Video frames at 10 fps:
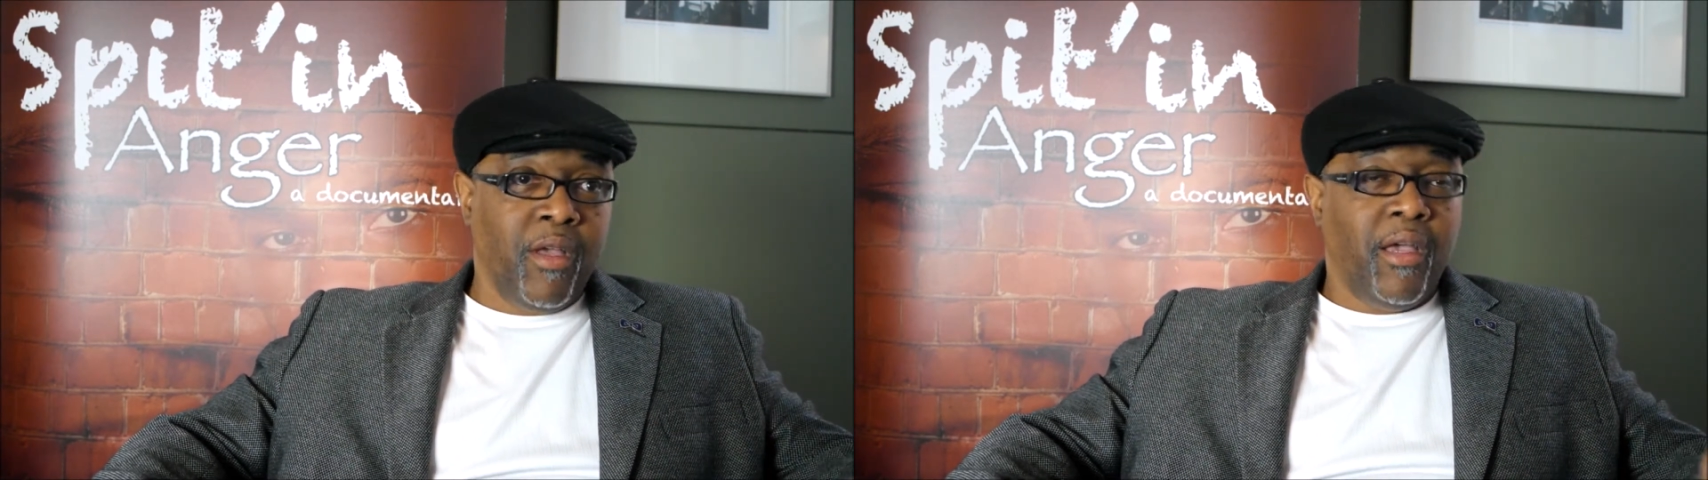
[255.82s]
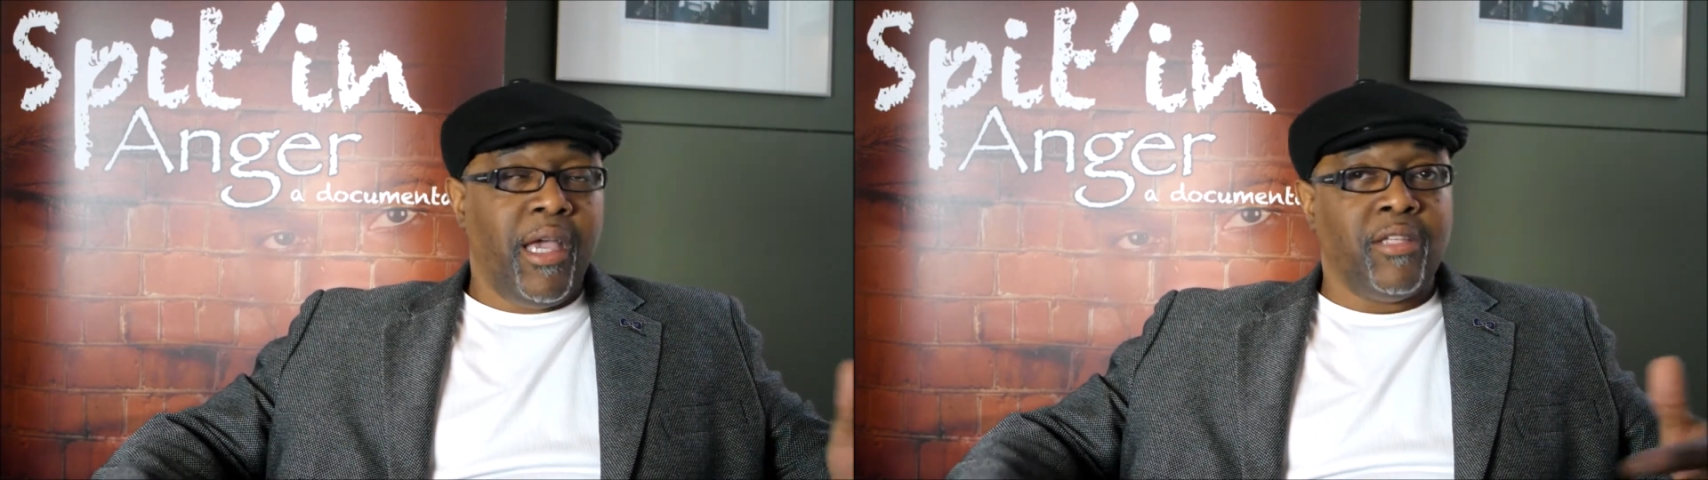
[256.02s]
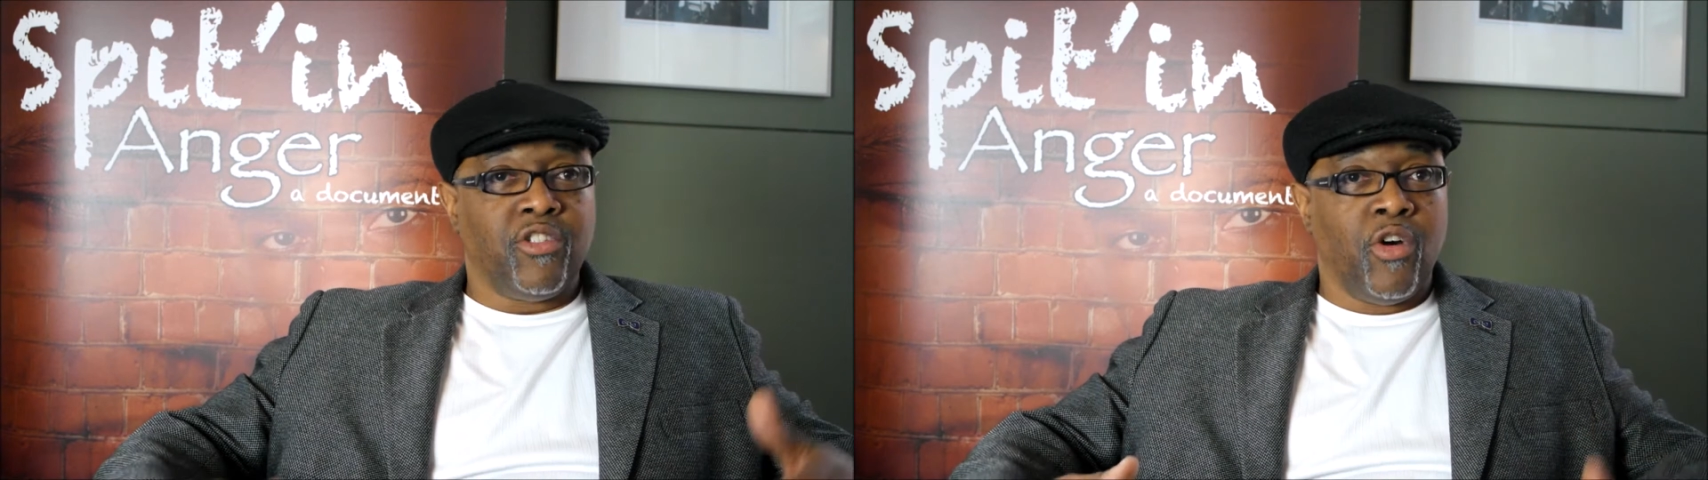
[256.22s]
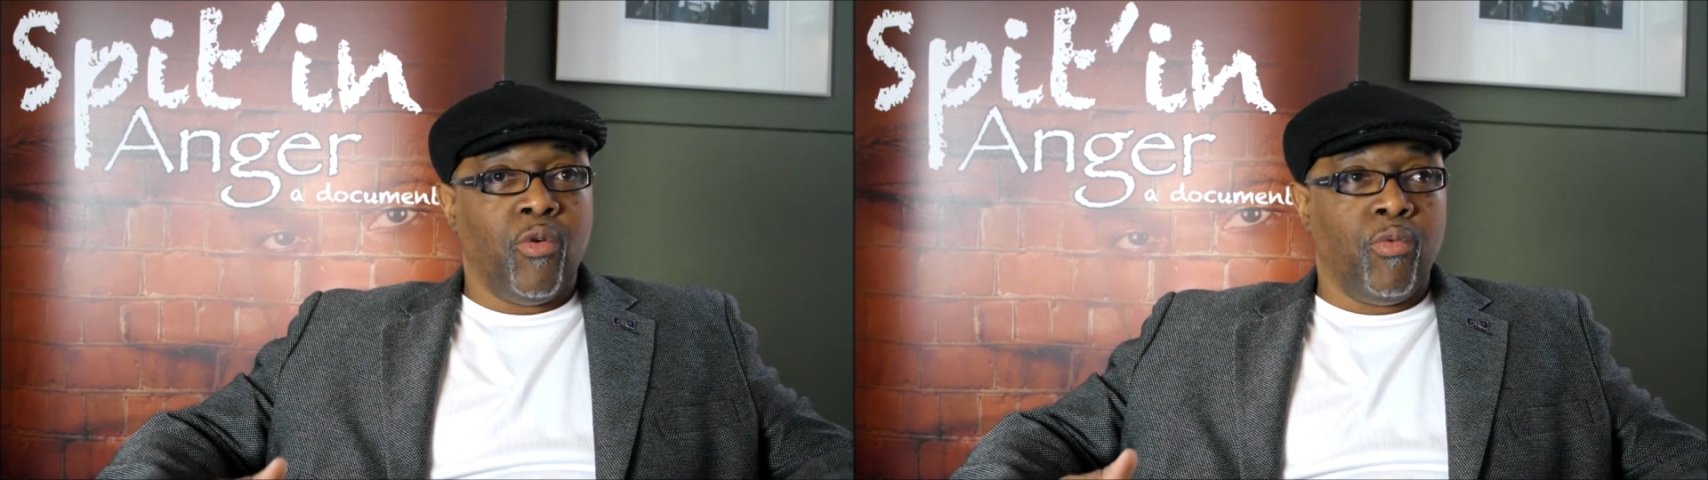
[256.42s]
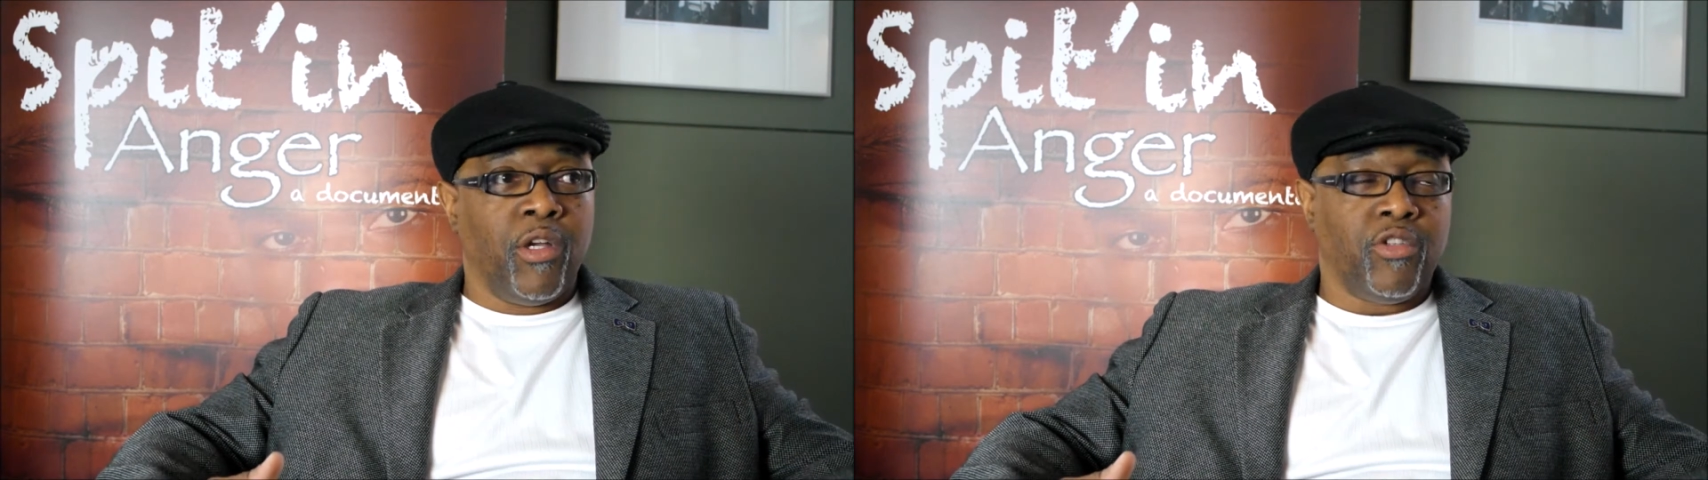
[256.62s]
And so
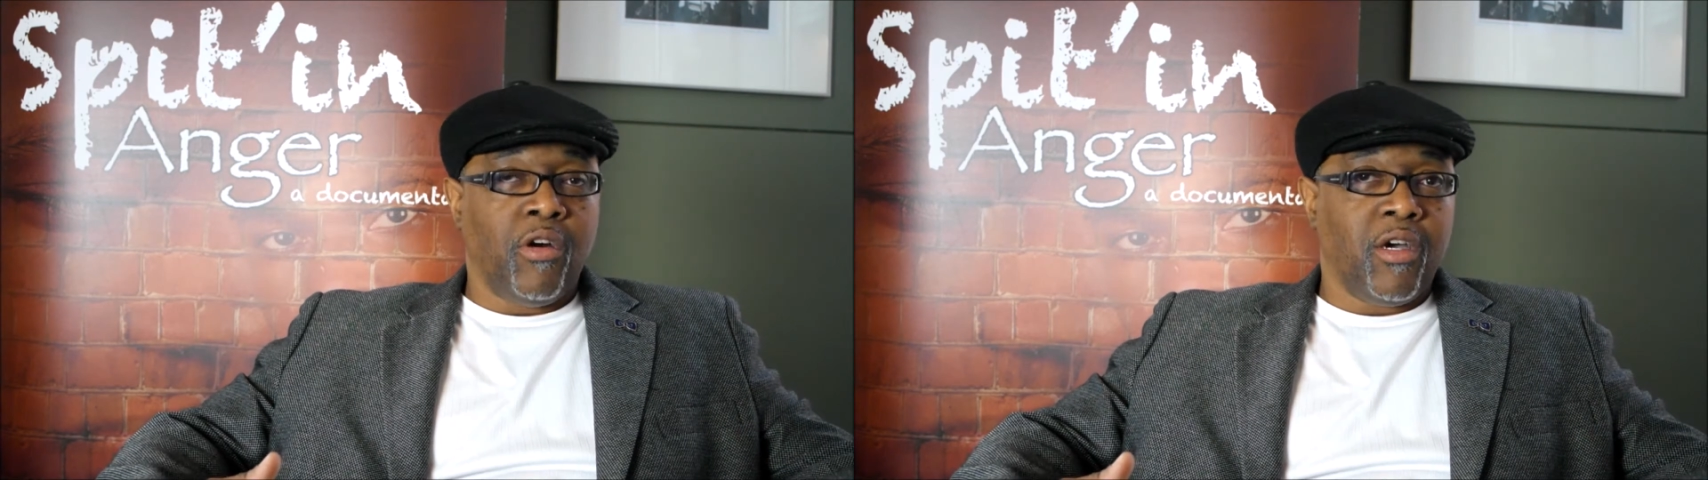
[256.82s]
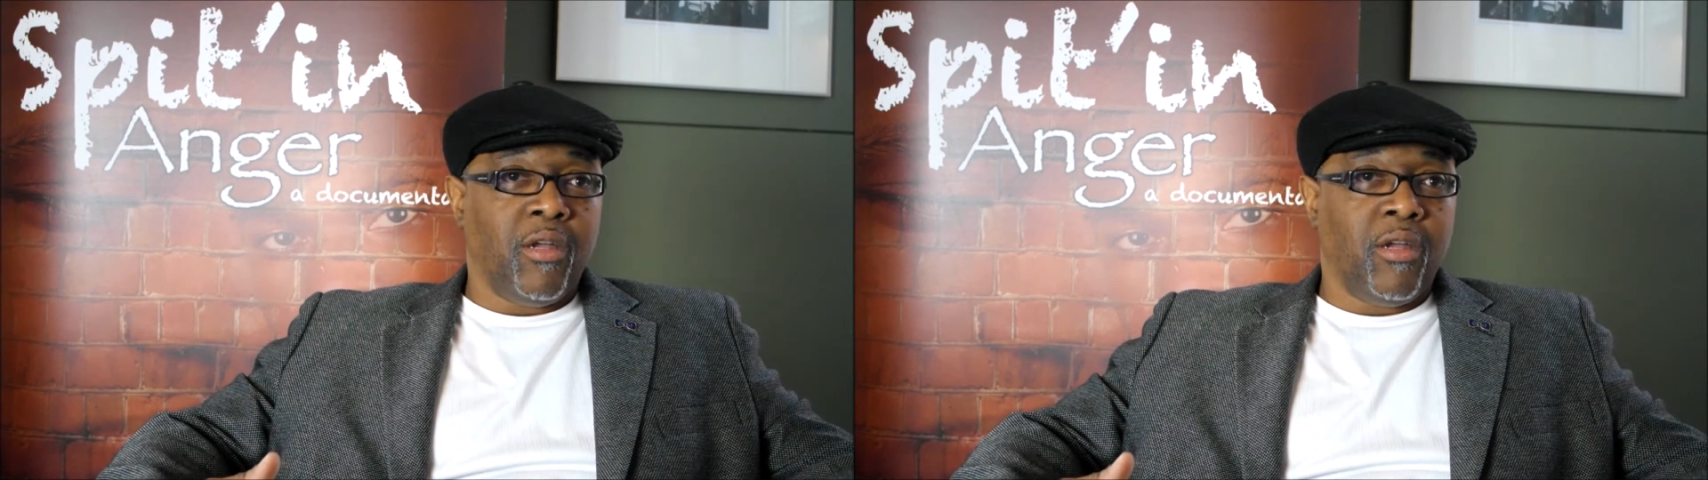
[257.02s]
when you're talking